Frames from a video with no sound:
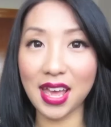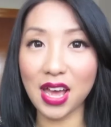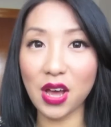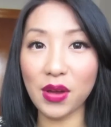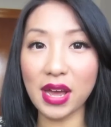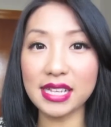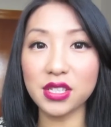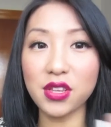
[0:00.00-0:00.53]

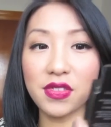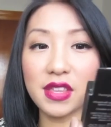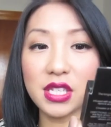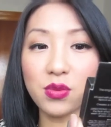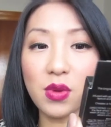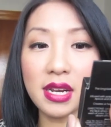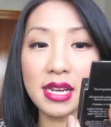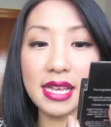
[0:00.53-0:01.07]
Okay, so this
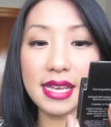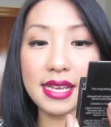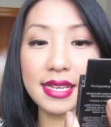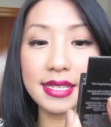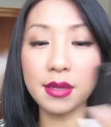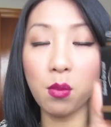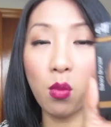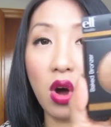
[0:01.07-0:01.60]
one
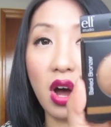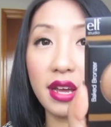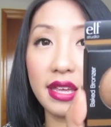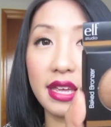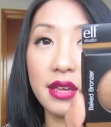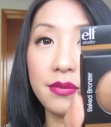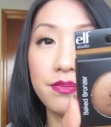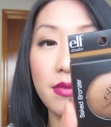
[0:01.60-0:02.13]
is
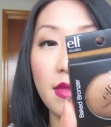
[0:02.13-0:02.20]
Moi,